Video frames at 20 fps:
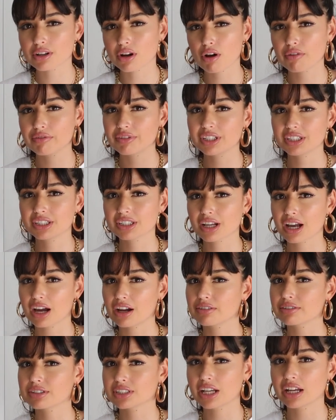of this
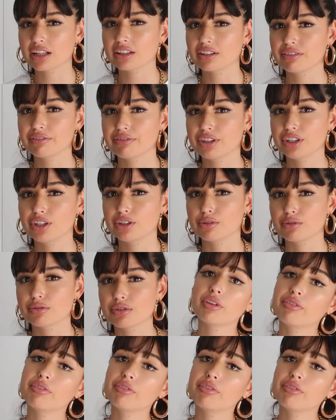kind of styling videos.